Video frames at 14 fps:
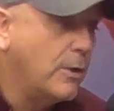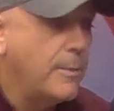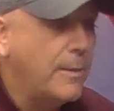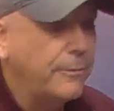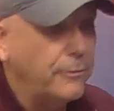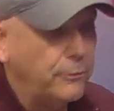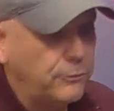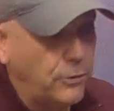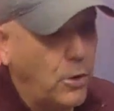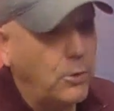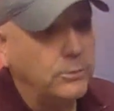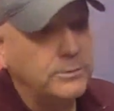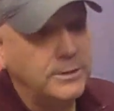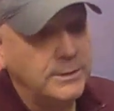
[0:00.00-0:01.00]
talking about the
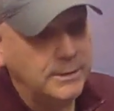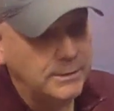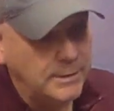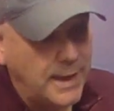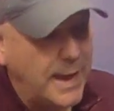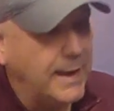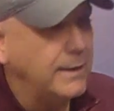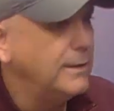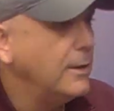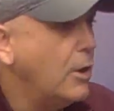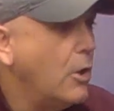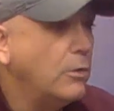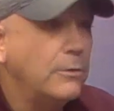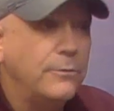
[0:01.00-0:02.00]
salt and the light
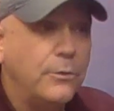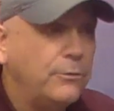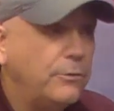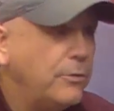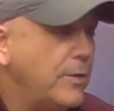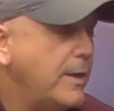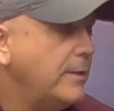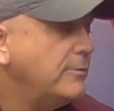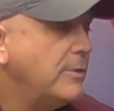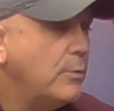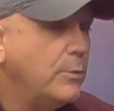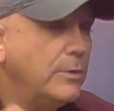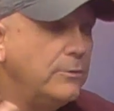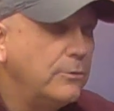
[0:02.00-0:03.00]
and all of those things
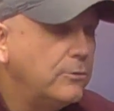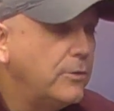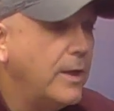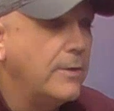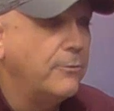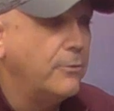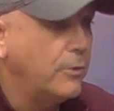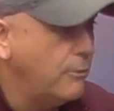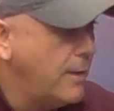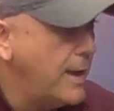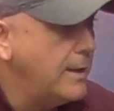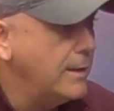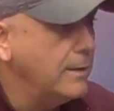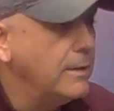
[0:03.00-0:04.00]
that we just take for
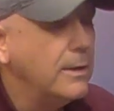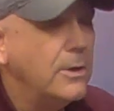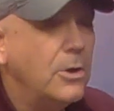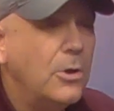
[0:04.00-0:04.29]
granted.